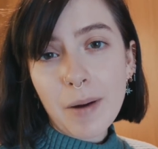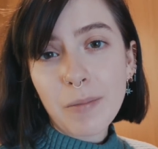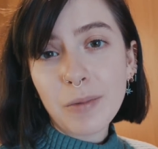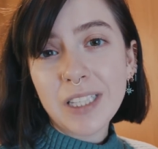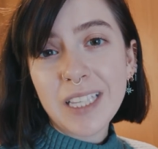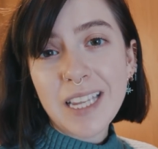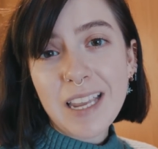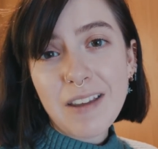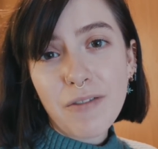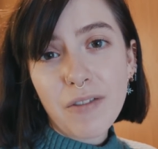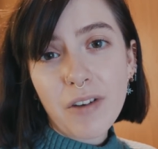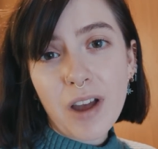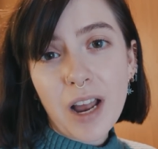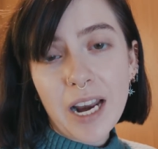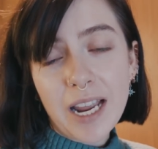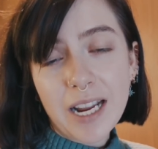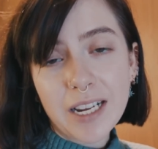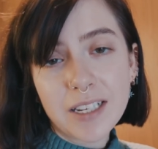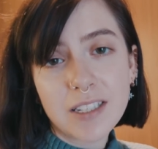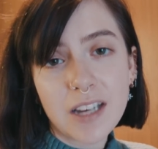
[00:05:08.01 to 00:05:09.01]
and we'll leave
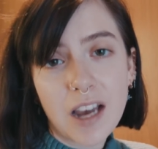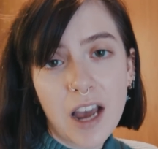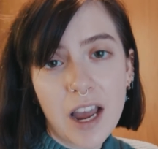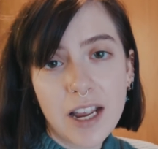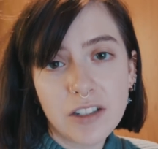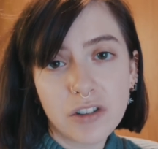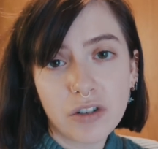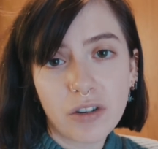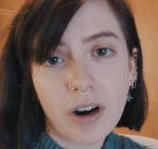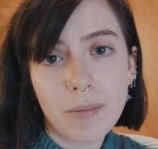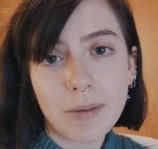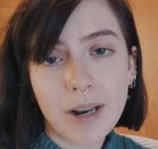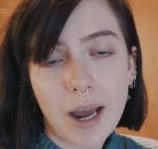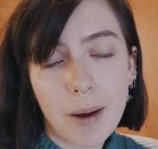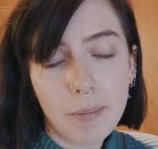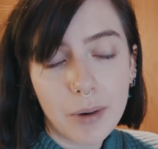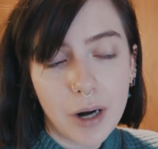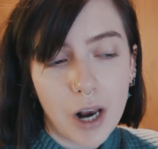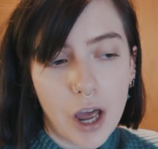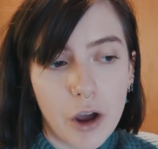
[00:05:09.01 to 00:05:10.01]
a link to her Instagram
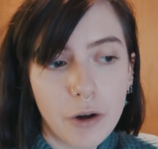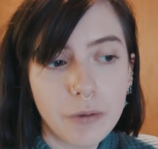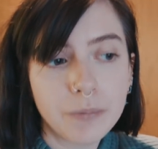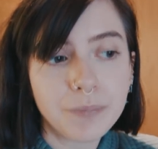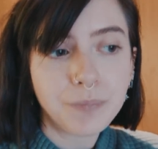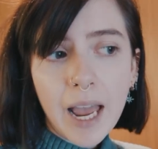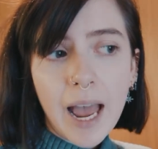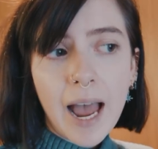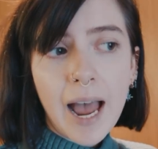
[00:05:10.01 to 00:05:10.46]
down below.